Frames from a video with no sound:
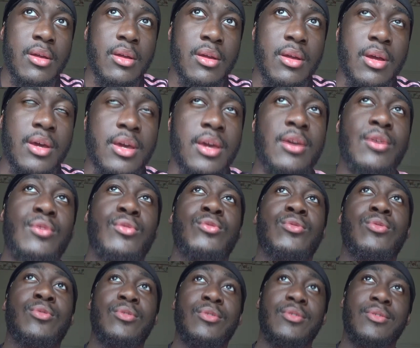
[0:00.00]
Okay,
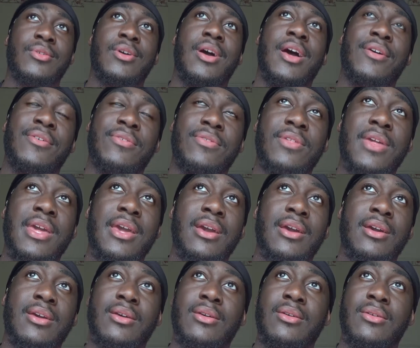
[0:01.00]
cool. I
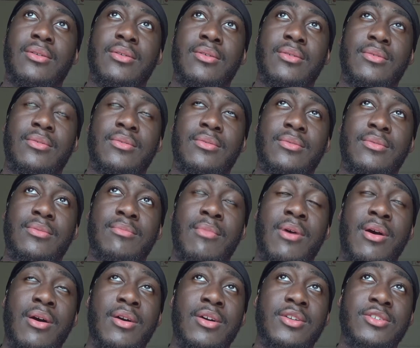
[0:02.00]
think my
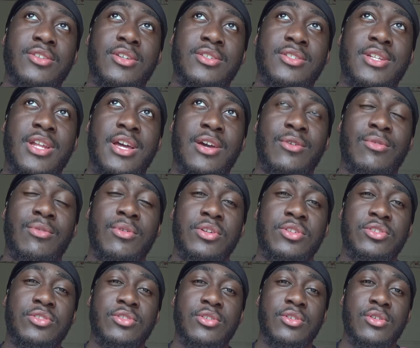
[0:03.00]
answer to that
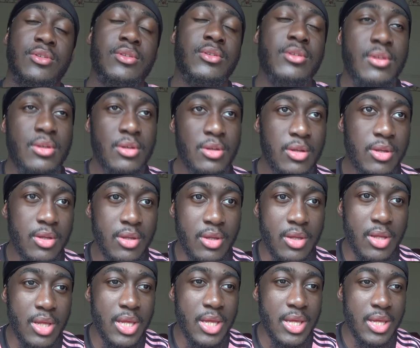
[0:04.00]
question
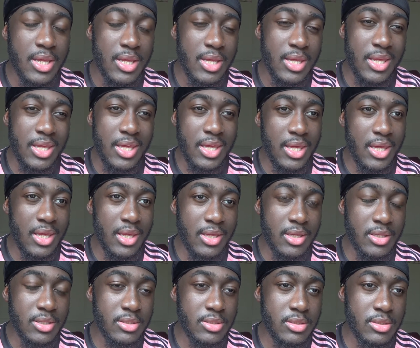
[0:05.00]

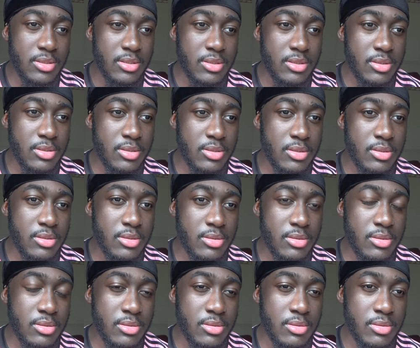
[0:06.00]
is,
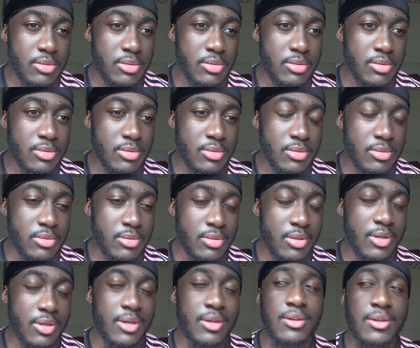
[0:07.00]

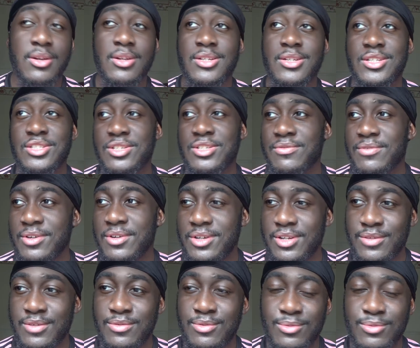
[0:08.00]
okay, no, it's actually very
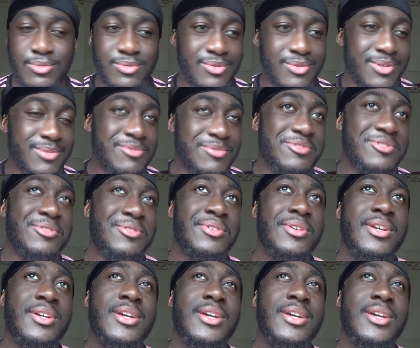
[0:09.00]
difficult. I'm sorry.